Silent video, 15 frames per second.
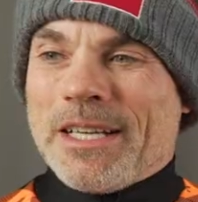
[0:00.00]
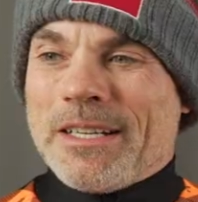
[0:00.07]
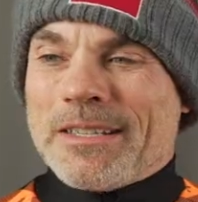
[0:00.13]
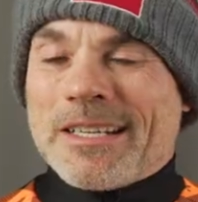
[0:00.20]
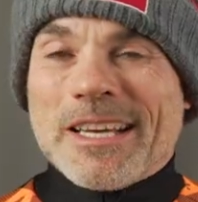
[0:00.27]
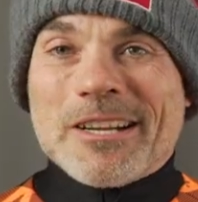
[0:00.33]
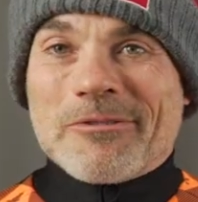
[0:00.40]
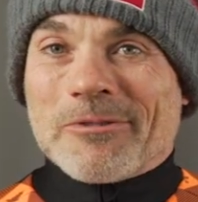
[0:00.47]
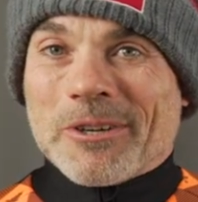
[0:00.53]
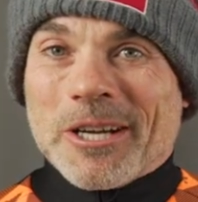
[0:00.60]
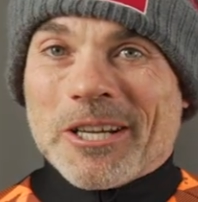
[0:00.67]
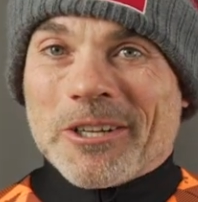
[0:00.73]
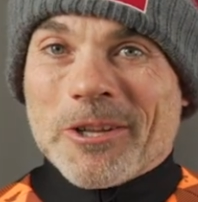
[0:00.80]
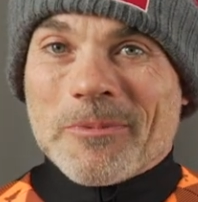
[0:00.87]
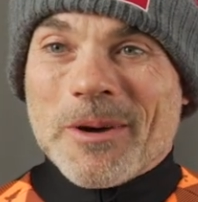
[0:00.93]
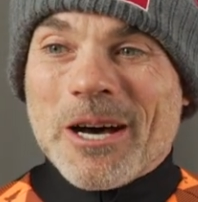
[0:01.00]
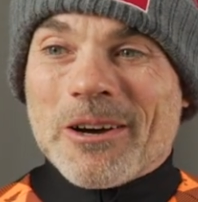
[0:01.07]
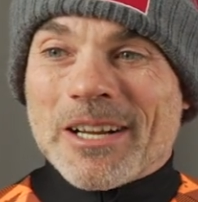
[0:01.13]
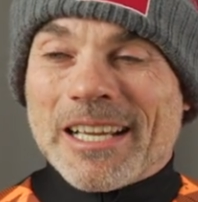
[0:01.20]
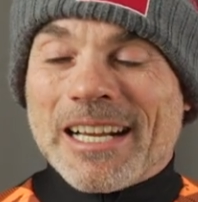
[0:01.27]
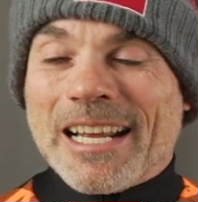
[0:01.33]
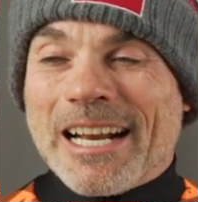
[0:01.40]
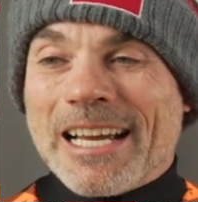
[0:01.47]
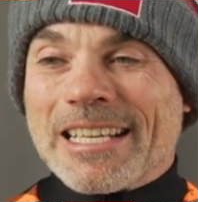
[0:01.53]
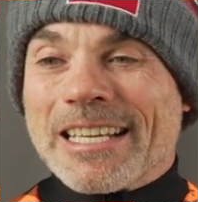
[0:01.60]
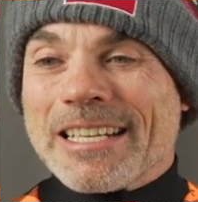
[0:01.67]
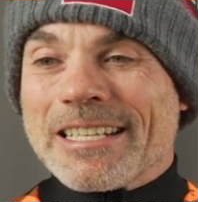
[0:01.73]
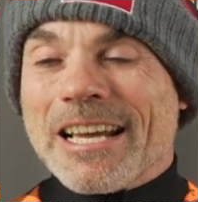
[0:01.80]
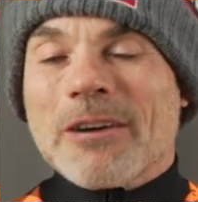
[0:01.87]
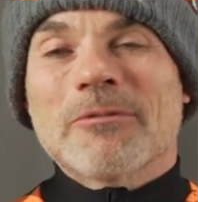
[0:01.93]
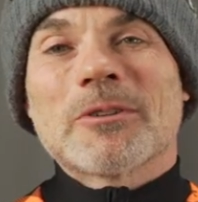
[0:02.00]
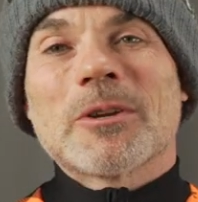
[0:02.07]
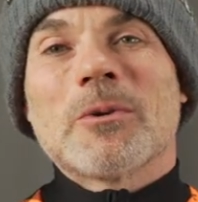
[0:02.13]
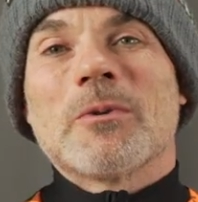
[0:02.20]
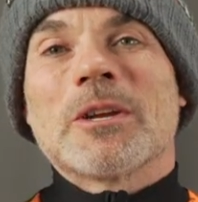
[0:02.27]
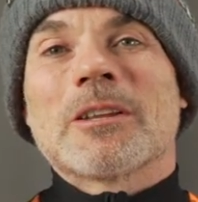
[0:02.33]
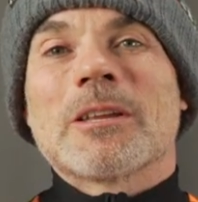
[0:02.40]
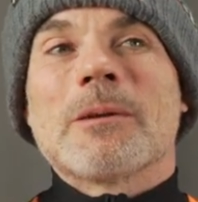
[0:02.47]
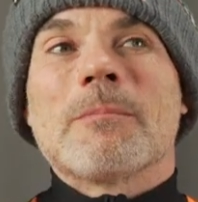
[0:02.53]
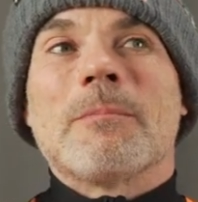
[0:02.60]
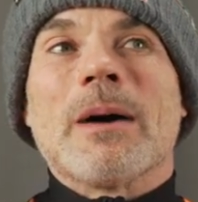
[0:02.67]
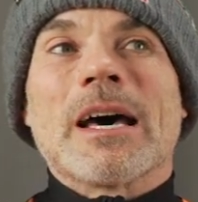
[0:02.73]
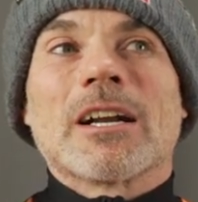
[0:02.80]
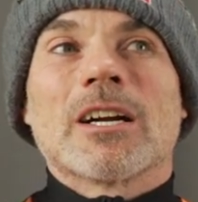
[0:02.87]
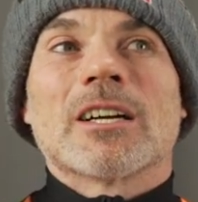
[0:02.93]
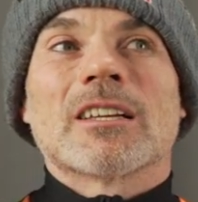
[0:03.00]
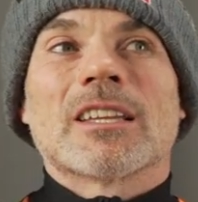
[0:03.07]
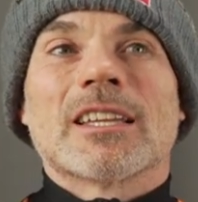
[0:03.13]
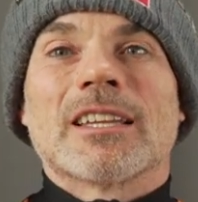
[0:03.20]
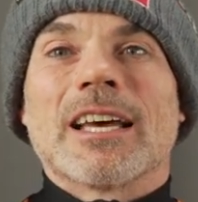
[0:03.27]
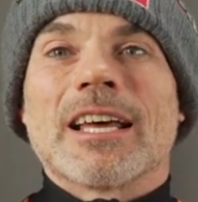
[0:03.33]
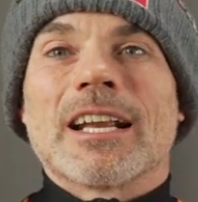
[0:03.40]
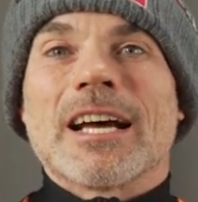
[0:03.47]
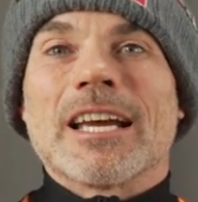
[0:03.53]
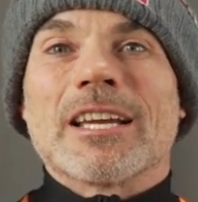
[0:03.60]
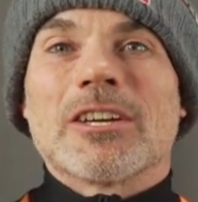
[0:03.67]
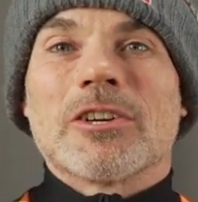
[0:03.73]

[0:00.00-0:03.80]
I just kind of forgot all about it. And I can definitely wheelie better than I